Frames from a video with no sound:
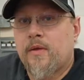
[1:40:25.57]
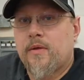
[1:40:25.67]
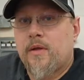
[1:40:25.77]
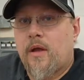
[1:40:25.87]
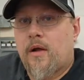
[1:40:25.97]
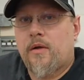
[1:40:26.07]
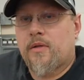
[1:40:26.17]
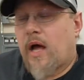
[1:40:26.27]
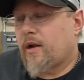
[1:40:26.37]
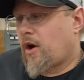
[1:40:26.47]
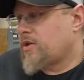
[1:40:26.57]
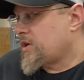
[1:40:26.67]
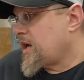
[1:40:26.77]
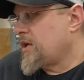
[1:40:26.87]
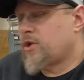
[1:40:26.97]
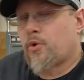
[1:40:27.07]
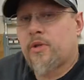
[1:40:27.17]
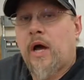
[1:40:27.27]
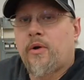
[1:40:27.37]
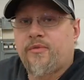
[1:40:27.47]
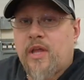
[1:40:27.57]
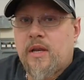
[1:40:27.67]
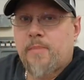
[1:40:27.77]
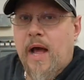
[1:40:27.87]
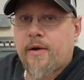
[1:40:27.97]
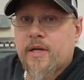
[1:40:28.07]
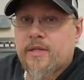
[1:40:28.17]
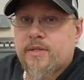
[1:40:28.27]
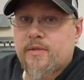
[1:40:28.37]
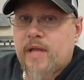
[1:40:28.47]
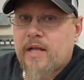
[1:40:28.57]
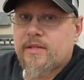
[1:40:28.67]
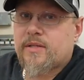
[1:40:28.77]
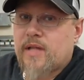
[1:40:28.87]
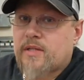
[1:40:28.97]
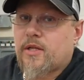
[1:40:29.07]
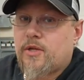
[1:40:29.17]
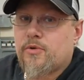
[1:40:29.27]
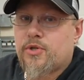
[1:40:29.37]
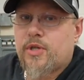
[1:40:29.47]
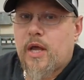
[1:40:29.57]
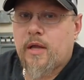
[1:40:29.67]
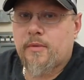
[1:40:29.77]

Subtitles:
A lot of cars are getting totaled out if they need batteries. That's a huge thing.